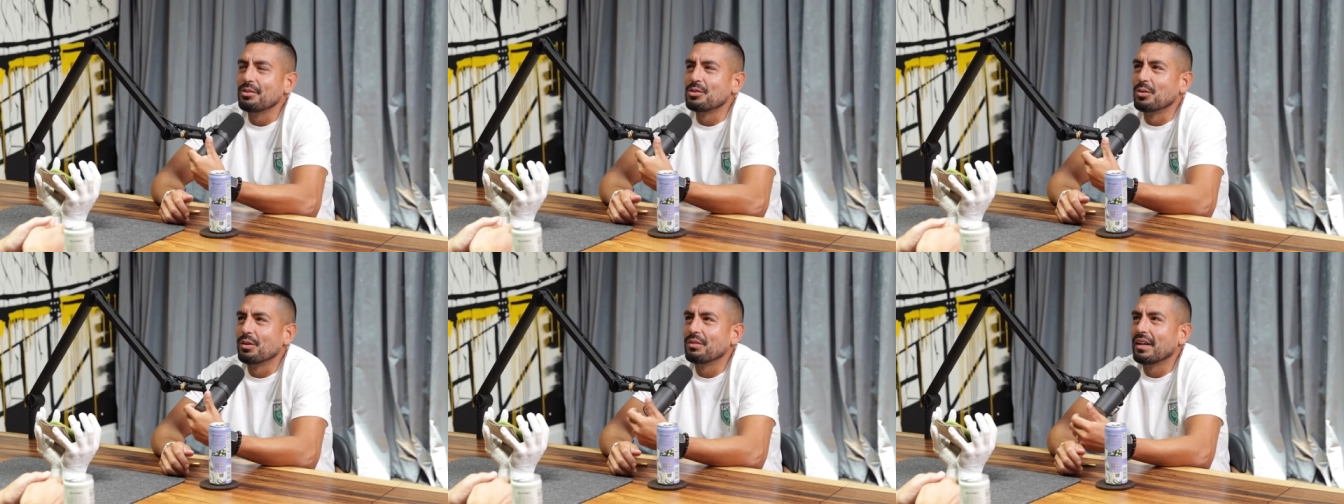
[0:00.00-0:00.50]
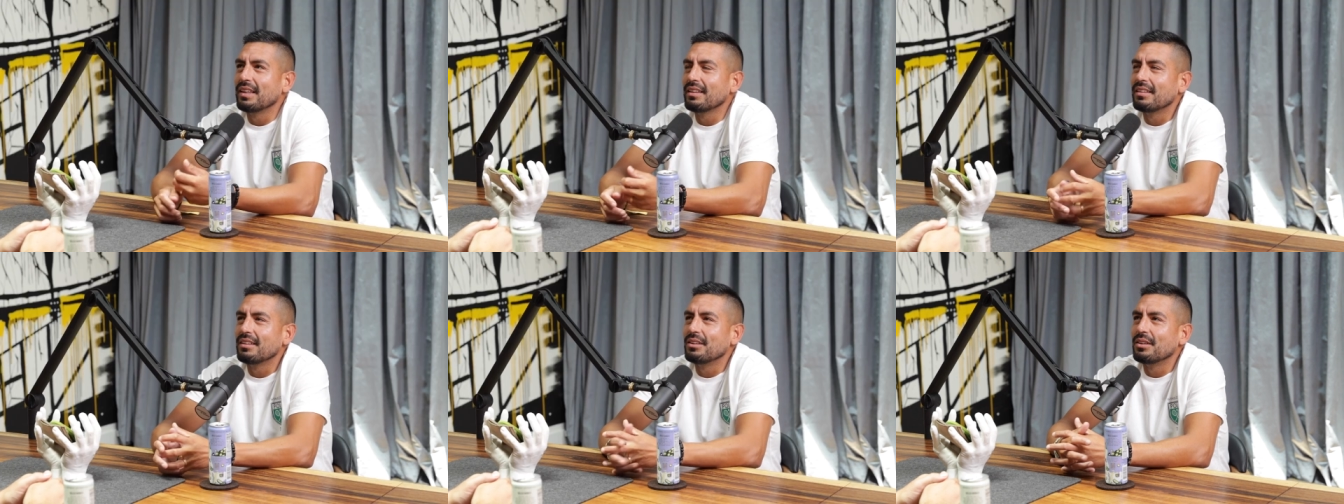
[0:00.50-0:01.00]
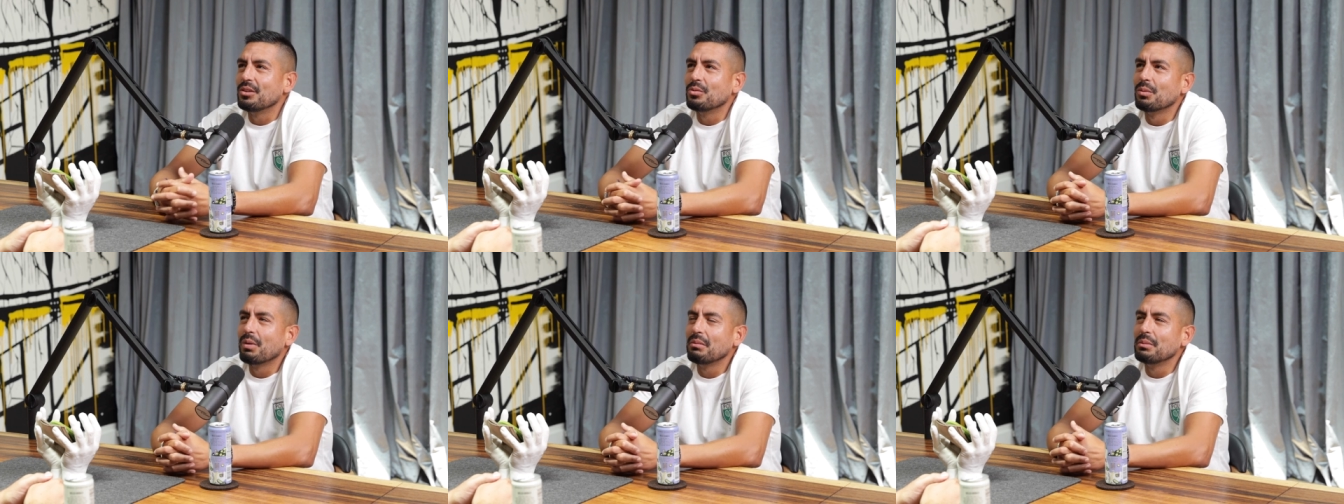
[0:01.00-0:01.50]
so the, I think
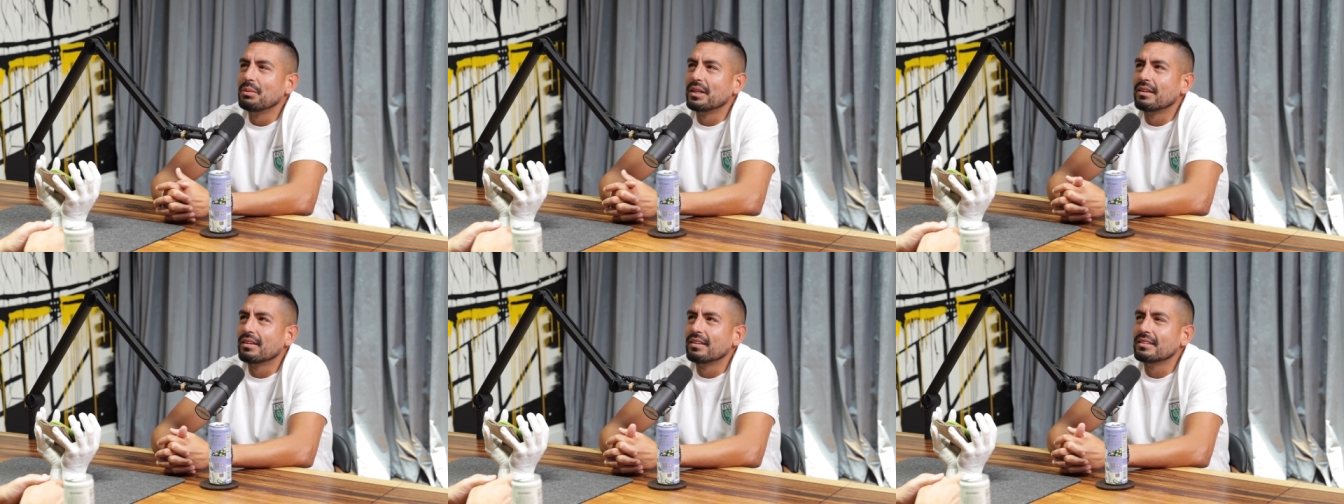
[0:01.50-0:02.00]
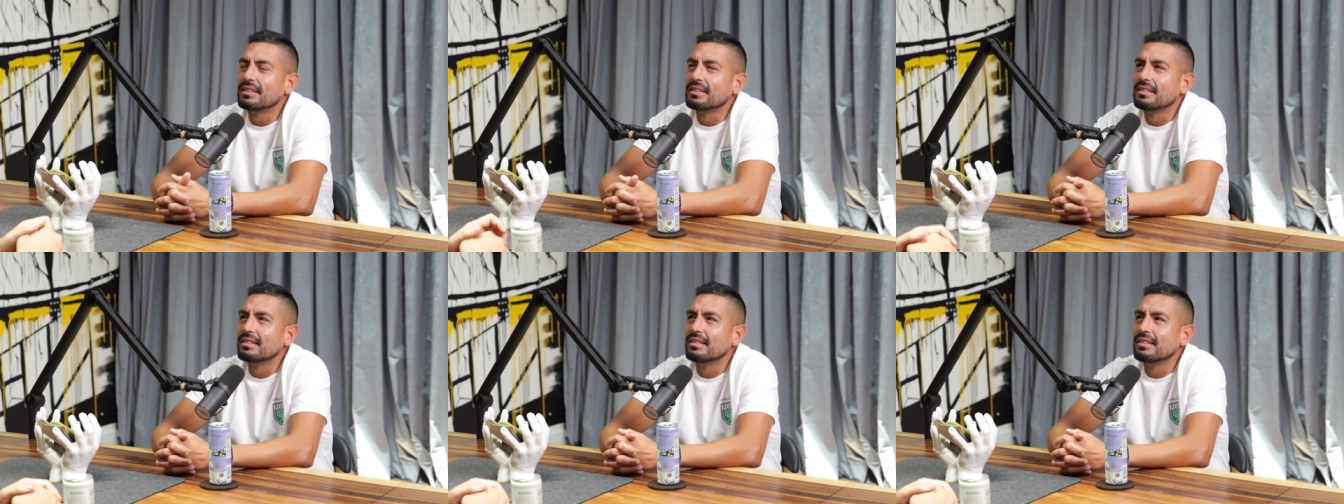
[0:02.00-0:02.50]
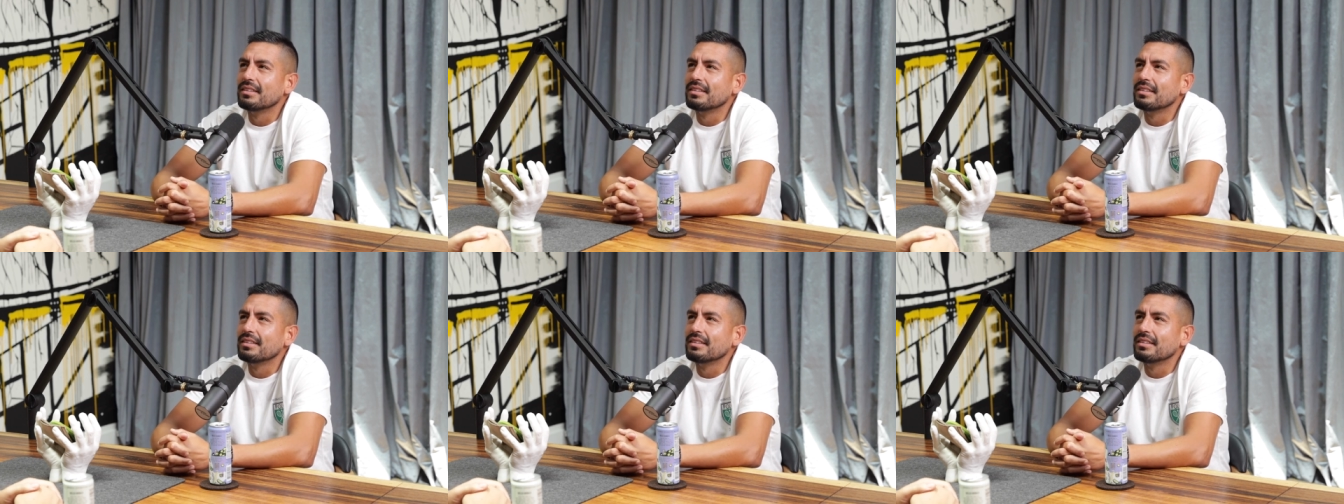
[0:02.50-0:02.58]
you were probably at least